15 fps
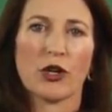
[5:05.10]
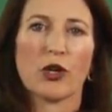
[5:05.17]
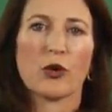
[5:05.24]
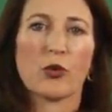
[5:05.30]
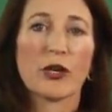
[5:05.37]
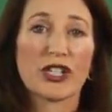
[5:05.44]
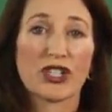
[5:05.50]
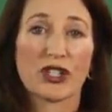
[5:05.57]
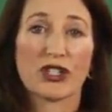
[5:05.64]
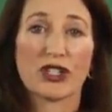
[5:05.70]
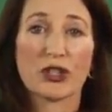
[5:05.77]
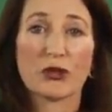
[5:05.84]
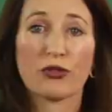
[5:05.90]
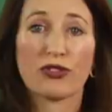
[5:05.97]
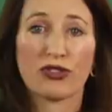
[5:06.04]
We should
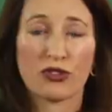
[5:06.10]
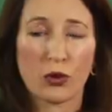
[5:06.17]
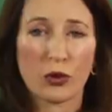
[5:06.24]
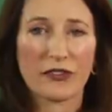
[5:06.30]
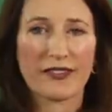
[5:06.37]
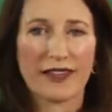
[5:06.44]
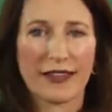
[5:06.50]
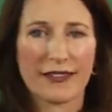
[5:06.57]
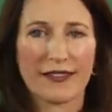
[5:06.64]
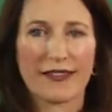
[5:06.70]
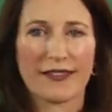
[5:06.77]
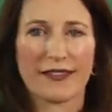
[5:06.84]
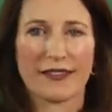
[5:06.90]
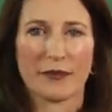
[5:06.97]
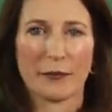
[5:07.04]
use short
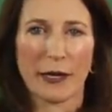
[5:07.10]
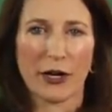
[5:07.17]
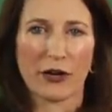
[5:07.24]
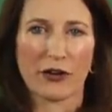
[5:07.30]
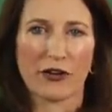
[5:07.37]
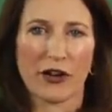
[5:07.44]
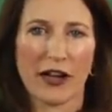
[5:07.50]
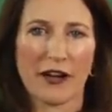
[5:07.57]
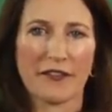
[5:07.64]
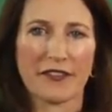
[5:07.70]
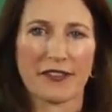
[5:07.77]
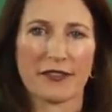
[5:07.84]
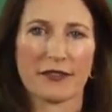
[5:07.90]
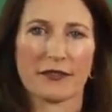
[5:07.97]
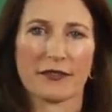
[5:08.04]
sentences and
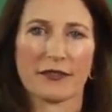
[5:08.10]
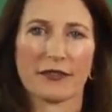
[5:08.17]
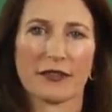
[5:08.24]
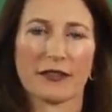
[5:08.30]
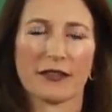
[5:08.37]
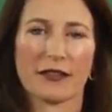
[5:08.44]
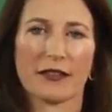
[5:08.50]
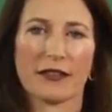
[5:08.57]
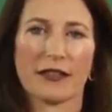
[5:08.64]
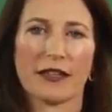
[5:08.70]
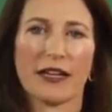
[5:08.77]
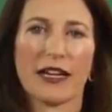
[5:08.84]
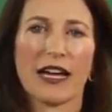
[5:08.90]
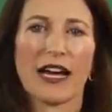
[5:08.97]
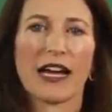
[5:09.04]
paragraphs,
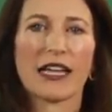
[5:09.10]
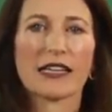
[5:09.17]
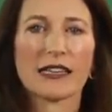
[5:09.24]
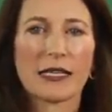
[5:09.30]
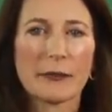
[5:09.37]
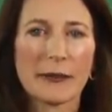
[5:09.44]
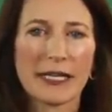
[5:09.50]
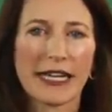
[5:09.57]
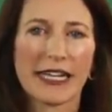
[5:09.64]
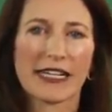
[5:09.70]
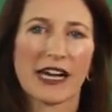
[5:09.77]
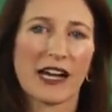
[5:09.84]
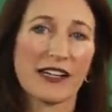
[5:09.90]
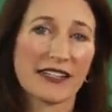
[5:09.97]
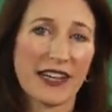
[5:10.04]
eliminate
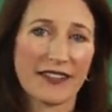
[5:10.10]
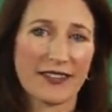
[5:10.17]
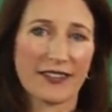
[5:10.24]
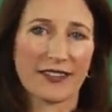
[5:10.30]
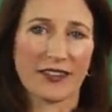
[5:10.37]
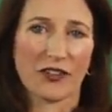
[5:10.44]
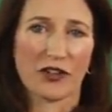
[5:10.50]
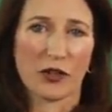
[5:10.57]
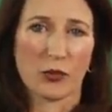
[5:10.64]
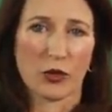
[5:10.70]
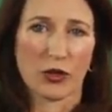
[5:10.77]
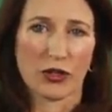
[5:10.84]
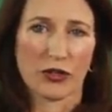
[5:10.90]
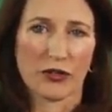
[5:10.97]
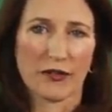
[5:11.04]
unnecessary
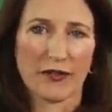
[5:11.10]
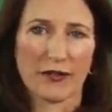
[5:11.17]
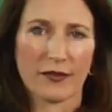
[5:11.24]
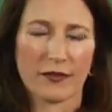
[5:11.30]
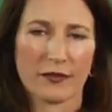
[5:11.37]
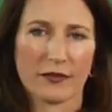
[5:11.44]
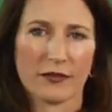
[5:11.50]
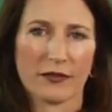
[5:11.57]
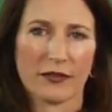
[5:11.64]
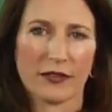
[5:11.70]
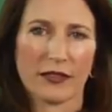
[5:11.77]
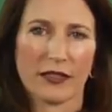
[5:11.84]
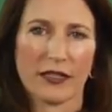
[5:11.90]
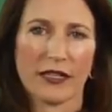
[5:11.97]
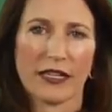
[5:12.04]
words,
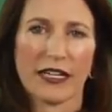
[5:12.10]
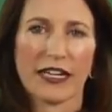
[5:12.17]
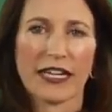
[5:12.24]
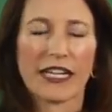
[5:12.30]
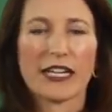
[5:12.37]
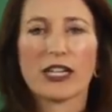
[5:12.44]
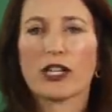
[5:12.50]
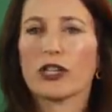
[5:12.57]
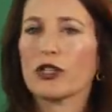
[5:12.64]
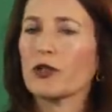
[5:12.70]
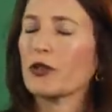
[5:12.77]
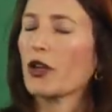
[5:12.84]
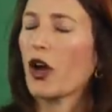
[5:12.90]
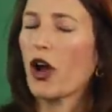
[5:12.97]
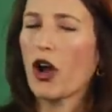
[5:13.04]

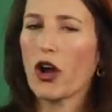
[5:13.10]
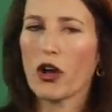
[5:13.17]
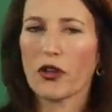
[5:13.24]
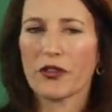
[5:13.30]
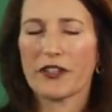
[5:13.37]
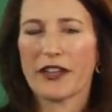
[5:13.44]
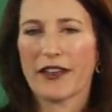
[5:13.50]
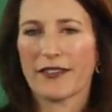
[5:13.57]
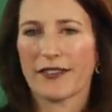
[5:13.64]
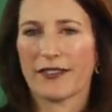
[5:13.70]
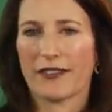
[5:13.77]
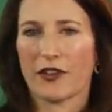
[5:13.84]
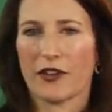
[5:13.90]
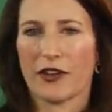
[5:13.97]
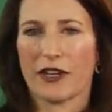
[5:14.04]
include all the
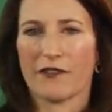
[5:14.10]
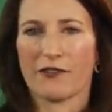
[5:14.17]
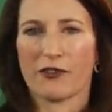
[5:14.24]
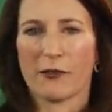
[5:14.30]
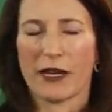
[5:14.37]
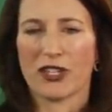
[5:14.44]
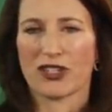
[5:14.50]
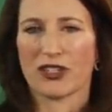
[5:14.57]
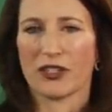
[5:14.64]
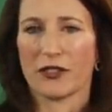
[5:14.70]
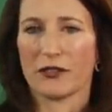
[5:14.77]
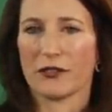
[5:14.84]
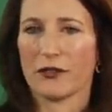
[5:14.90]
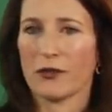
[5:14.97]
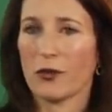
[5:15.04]
necessary
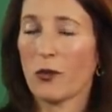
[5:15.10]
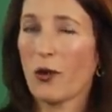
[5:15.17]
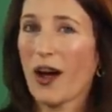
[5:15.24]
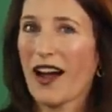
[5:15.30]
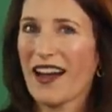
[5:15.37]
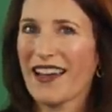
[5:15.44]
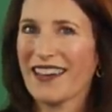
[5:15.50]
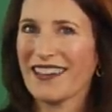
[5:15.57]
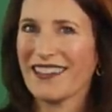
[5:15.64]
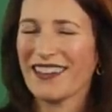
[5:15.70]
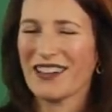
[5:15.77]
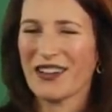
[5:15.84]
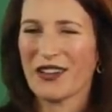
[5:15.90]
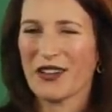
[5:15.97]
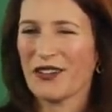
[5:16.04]
information. Why?
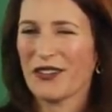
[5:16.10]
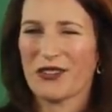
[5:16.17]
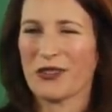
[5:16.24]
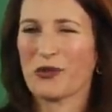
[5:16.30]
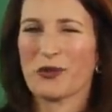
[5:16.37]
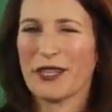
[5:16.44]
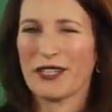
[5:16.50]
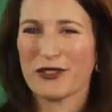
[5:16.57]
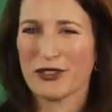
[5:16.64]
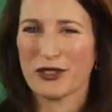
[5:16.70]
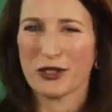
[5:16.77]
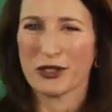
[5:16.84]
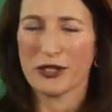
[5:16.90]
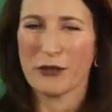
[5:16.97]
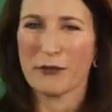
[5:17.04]
So readers
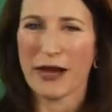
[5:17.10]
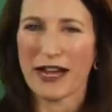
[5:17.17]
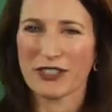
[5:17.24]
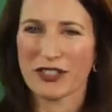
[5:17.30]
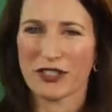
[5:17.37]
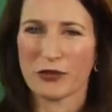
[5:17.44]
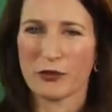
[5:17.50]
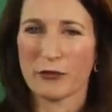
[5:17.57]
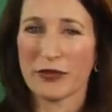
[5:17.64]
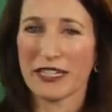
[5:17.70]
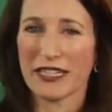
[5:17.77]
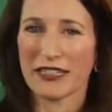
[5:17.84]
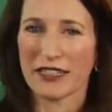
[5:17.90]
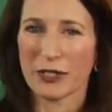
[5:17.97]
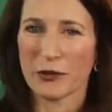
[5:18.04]
don't come back to you
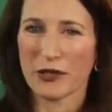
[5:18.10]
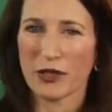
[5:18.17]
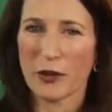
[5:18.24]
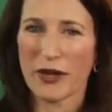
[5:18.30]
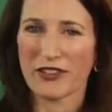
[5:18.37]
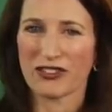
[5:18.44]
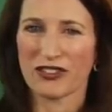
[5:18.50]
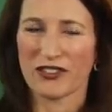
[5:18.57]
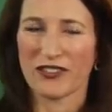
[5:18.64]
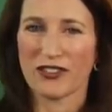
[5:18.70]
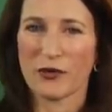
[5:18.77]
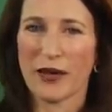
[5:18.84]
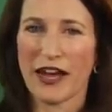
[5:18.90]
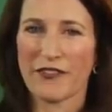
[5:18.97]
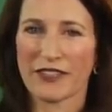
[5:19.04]
immediately with questions you
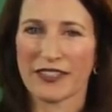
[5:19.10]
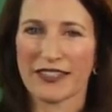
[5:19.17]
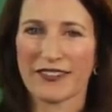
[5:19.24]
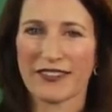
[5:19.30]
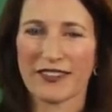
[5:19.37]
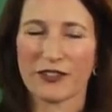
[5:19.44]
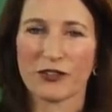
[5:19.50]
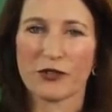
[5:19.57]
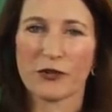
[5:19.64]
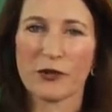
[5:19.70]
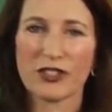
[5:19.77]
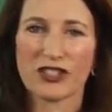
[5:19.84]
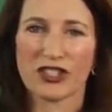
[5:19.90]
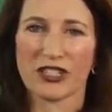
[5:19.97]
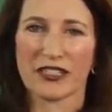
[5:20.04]
haven't considered
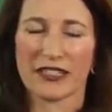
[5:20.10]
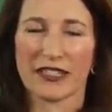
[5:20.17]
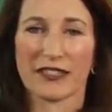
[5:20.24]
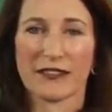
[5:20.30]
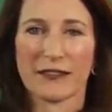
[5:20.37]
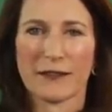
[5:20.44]
originally.